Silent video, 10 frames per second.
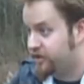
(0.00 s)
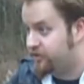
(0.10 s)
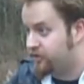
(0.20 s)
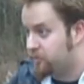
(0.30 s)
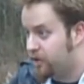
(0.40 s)
Sit,
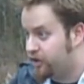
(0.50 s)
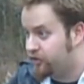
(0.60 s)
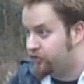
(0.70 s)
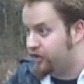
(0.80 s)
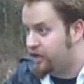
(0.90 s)
Simba.
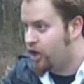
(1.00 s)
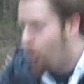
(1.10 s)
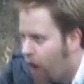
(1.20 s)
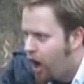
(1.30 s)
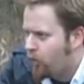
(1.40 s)
Sit.
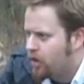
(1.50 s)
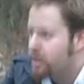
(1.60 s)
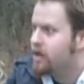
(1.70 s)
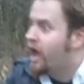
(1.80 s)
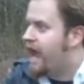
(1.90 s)
Whoa!
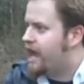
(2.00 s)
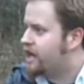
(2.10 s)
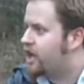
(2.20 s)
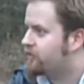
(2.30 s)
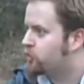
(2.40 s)
Hey,
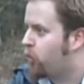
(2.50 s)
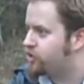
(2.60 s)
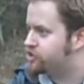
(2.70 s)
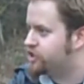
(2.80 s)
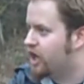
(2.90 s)
I covered
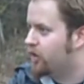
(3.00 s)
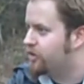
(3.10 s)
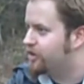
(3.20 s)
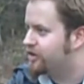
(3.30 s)
wars, you know.